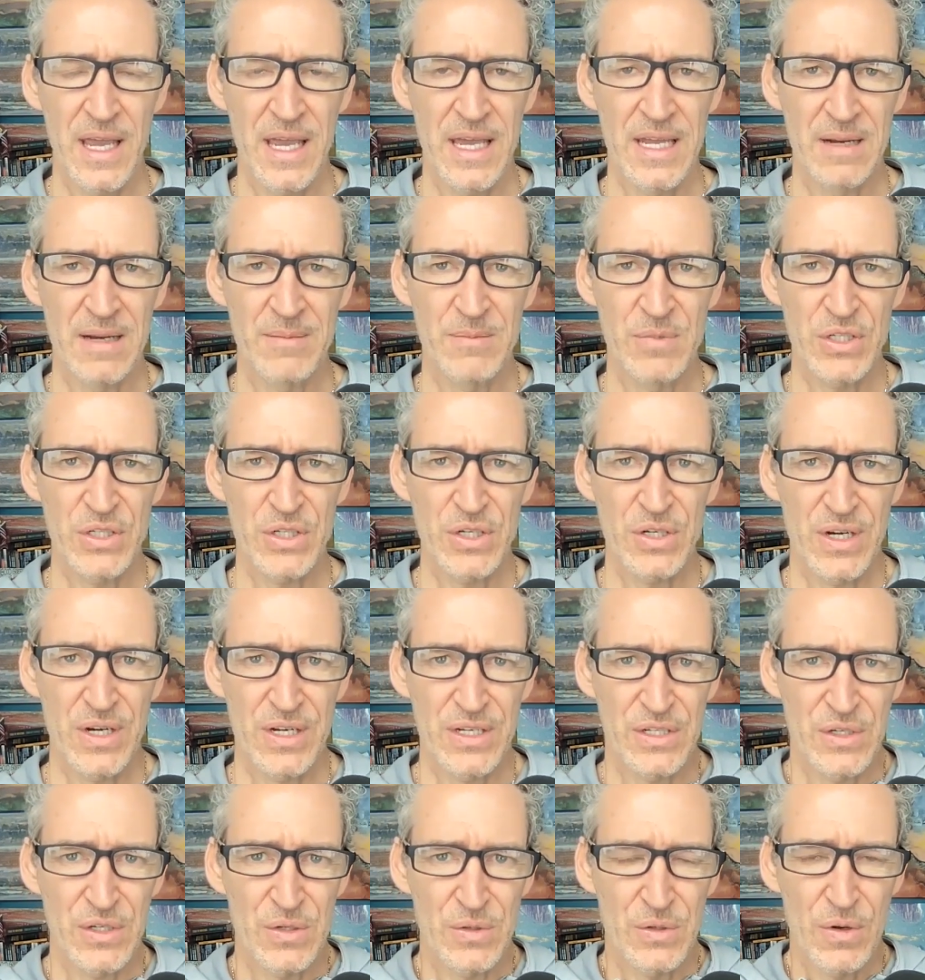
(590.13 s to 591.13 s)
And I'm sure
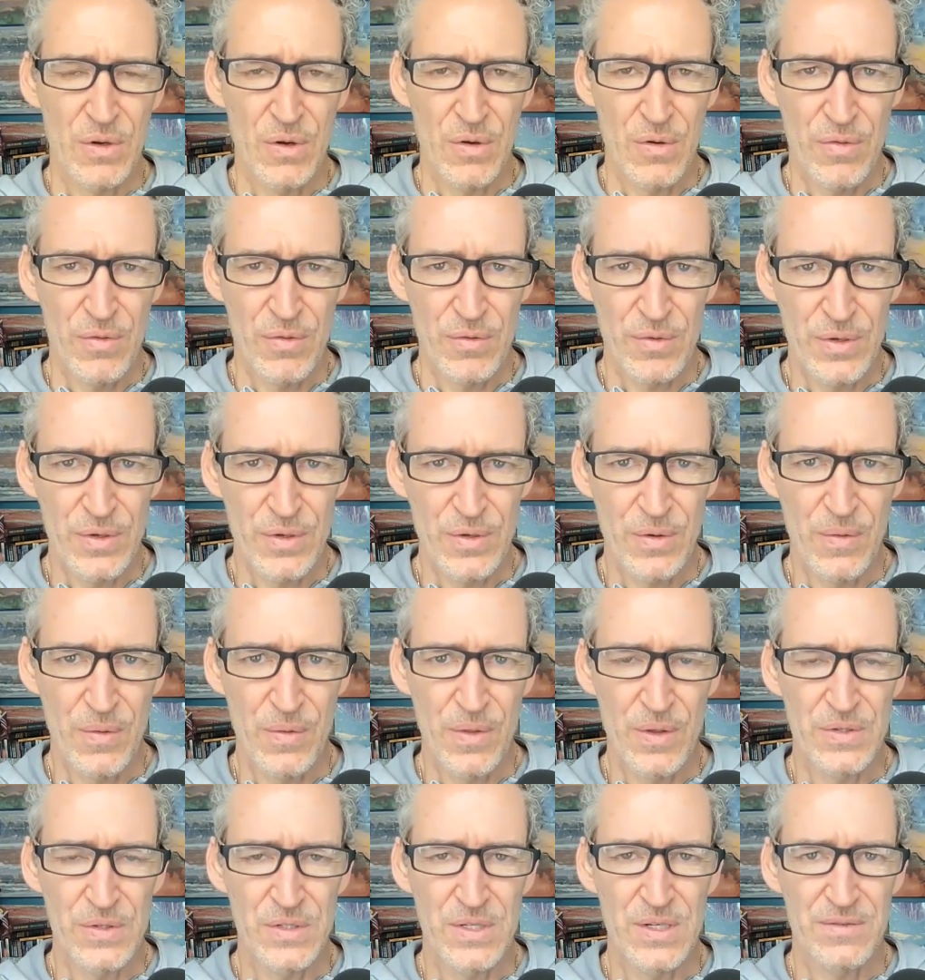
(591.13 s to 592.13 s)
as you go
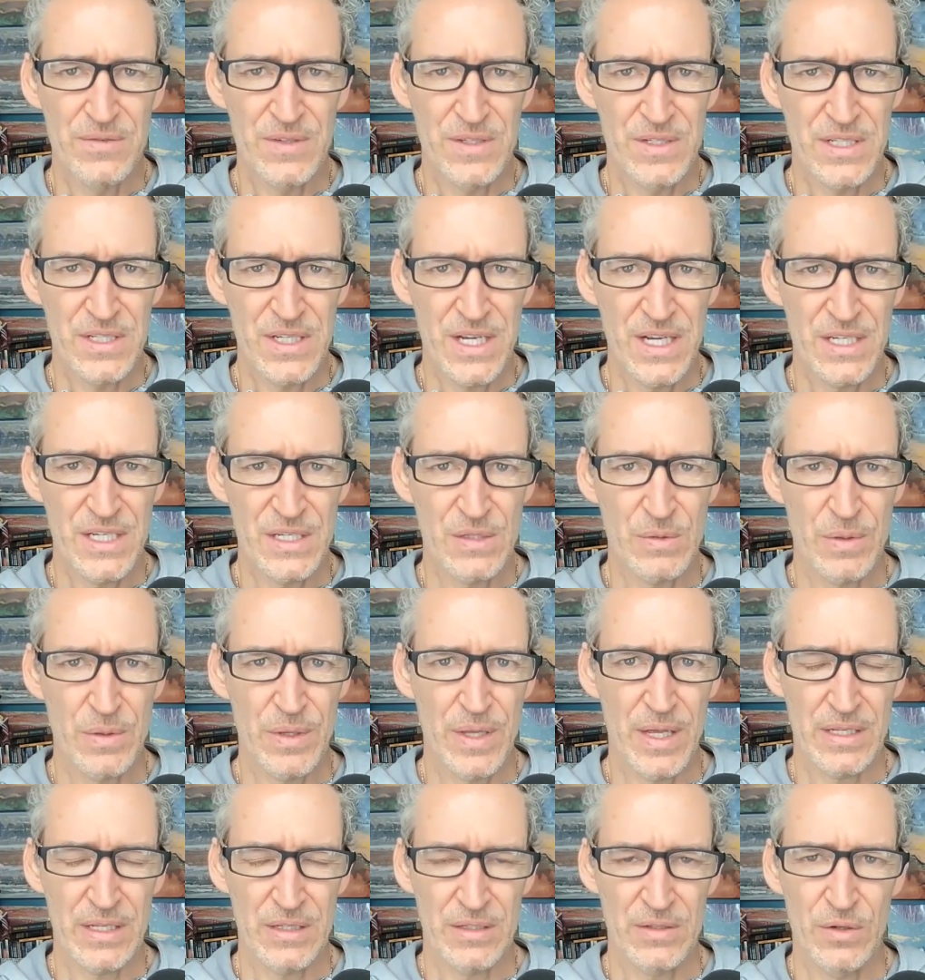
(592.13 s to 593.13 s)
through those different stages
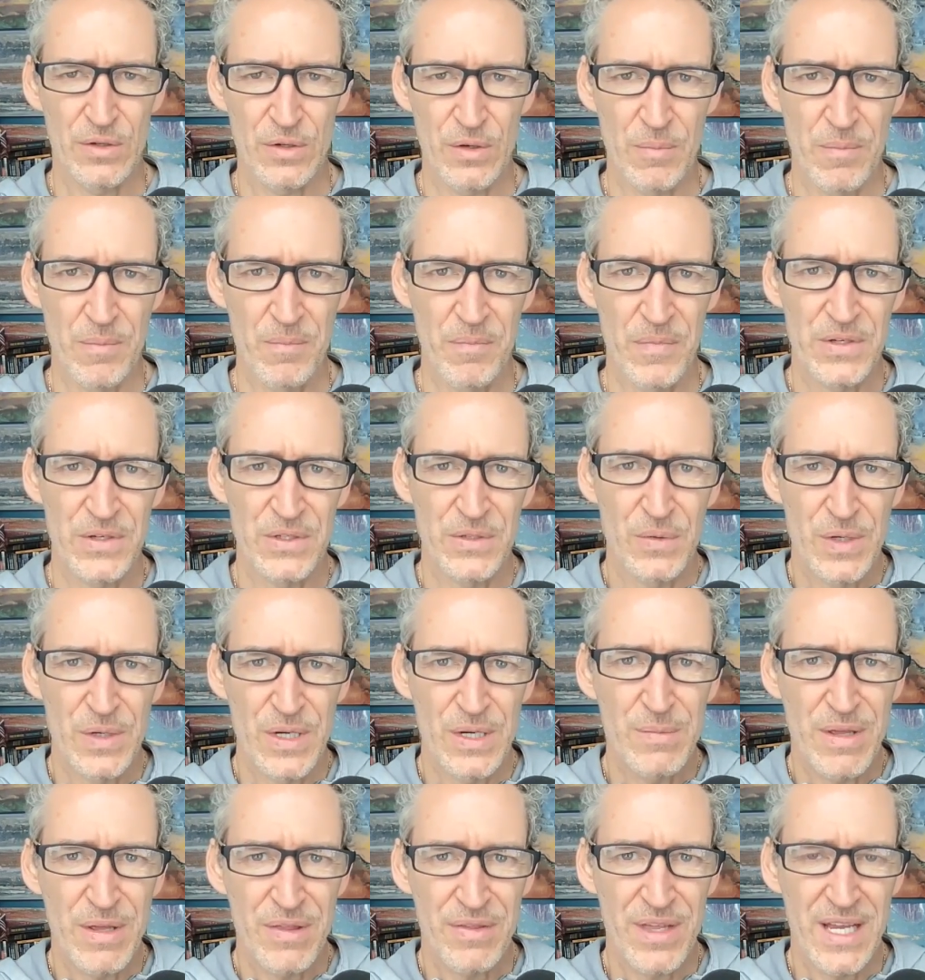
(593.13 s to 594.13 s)
with that group, there's
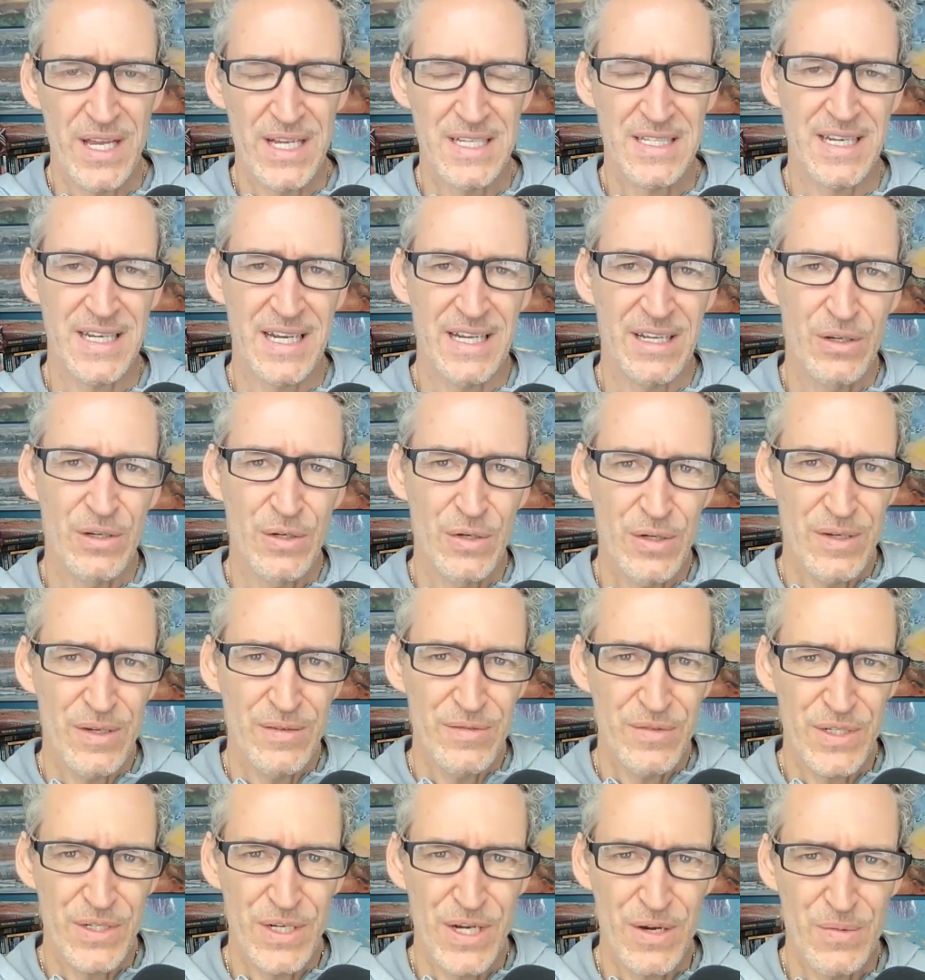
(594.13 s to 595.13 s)
going to be things that I could
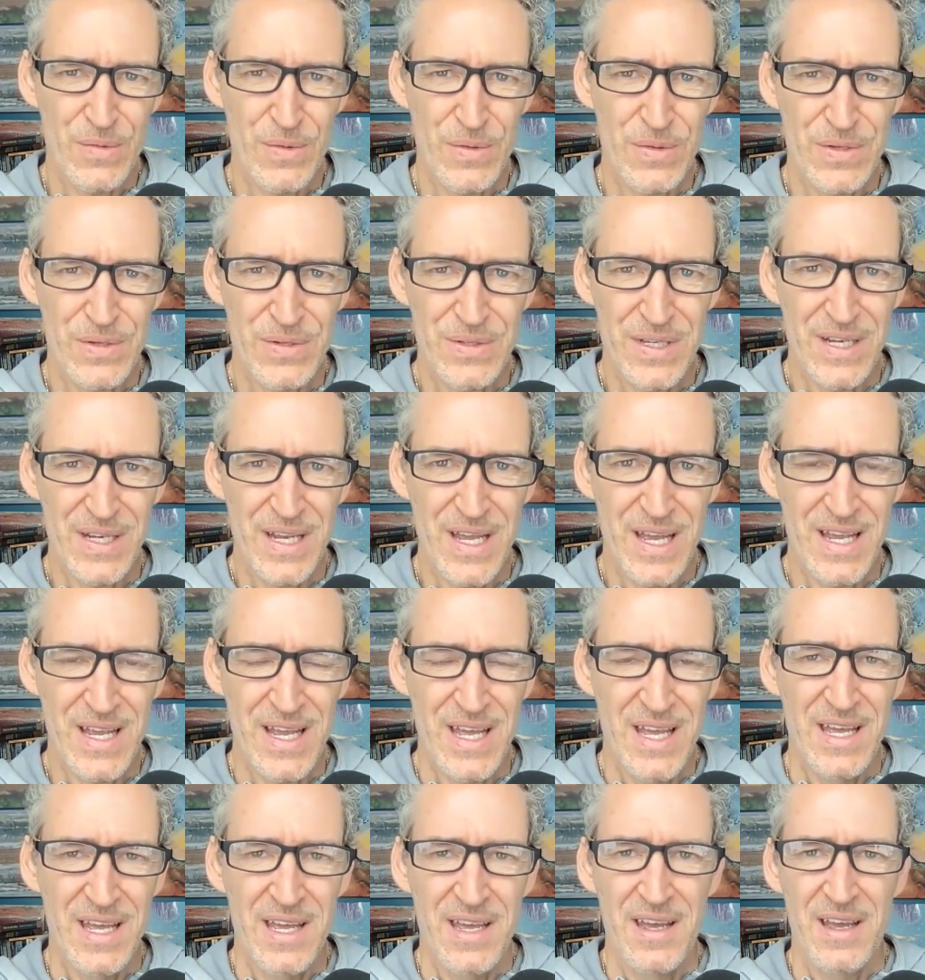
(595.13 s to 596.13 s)
have shared with you
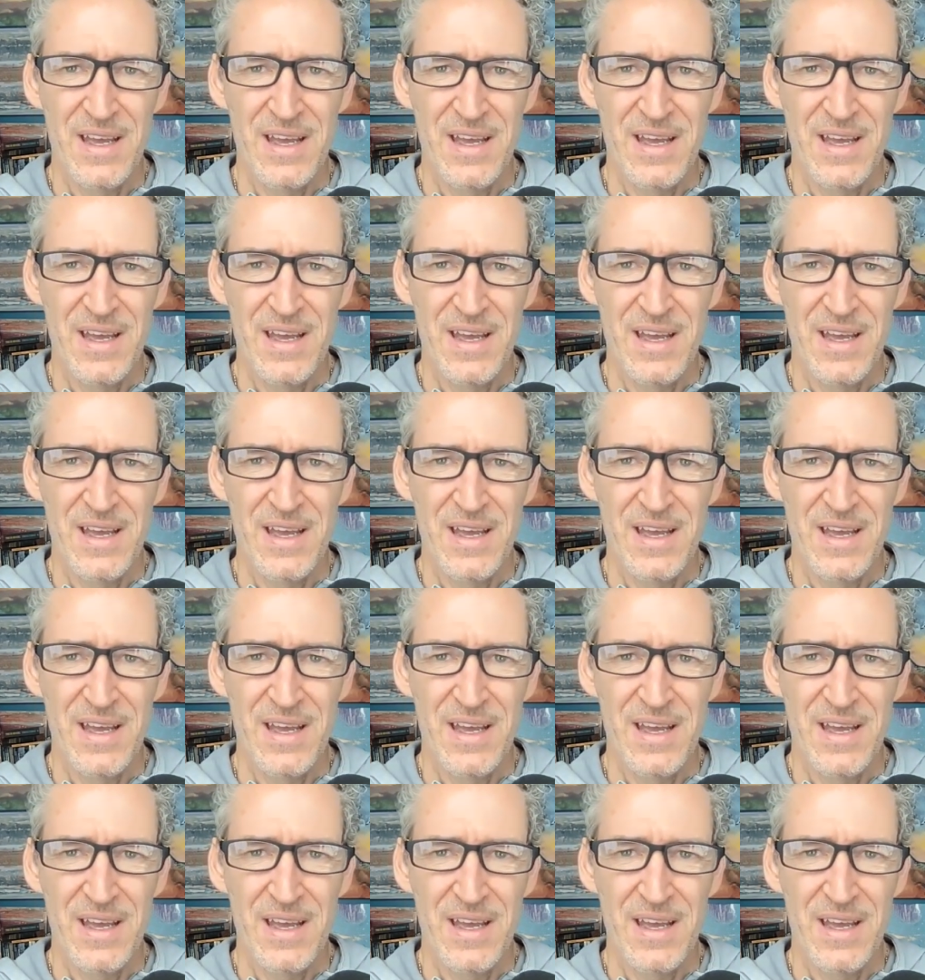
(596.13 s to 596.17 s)
today